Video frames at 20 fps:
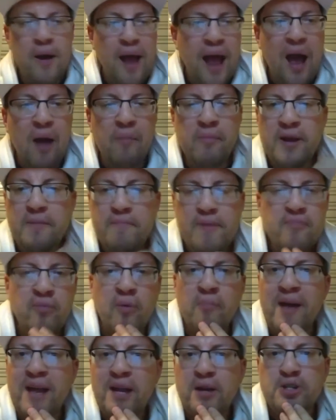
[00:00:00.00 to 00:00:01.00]
how many
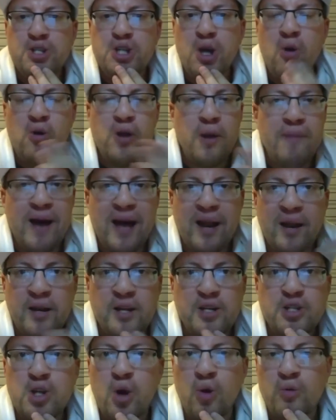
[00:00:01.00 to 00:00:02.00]
people make a joke about an
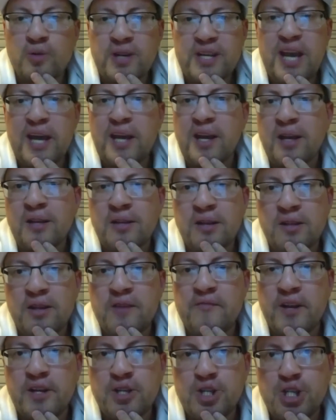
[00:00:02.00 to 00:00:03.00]
adult kicking the
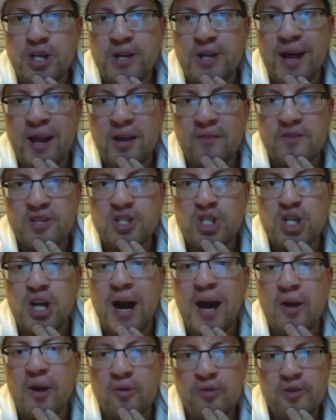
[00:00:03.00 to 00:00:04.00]
living shit out of a
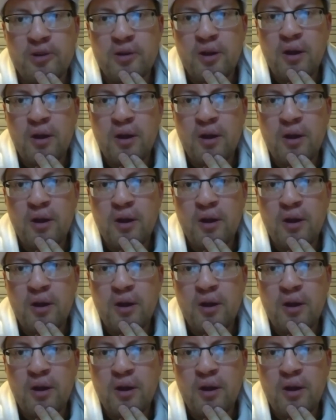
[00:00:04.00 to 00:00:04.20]
child,